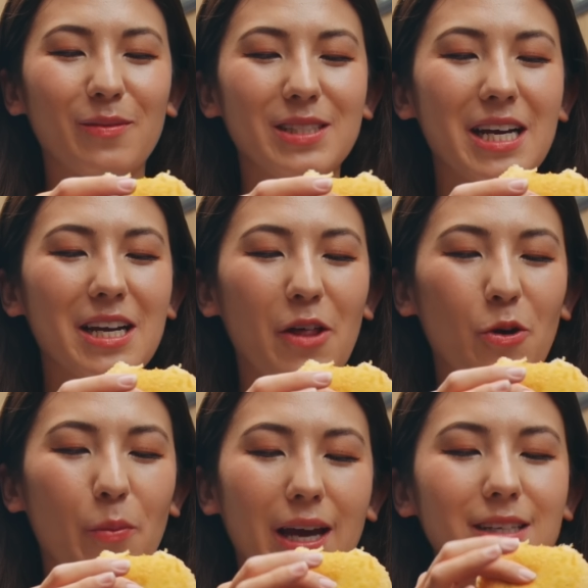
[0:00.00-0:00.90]
let me take another
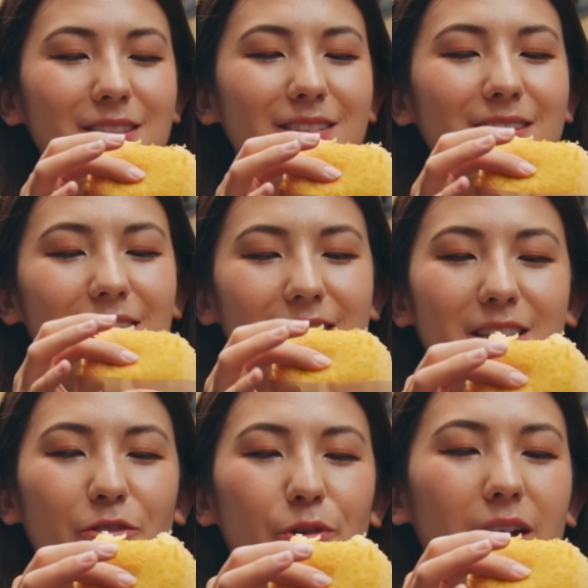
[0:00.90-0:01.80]
bite.
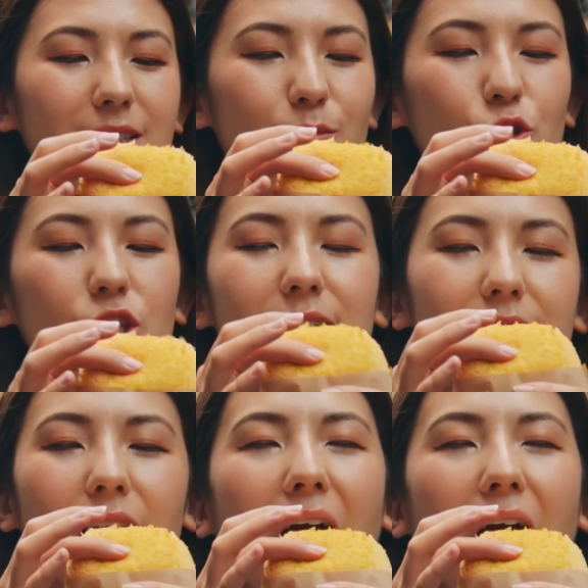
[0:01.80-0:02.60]
See if we can get some cheese.